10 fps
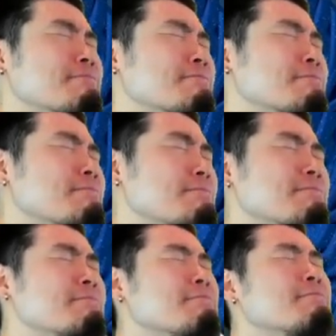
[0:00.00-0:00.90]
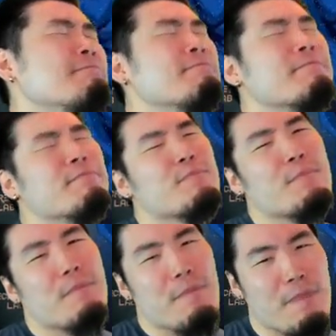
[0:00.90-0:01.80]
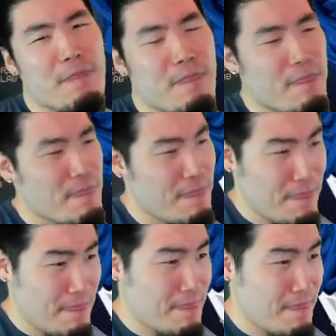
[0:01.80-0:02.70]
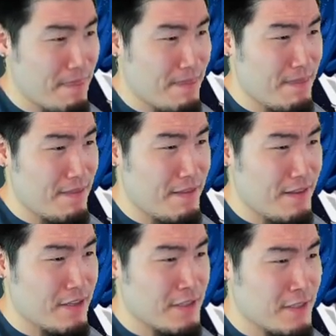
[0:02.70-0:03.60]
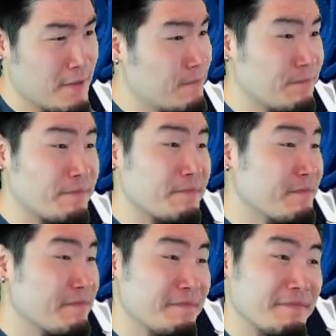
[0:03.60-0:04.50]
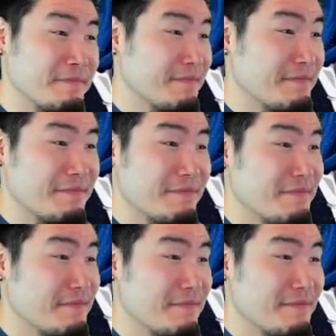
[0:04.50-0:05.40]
No one is speaking in this clip.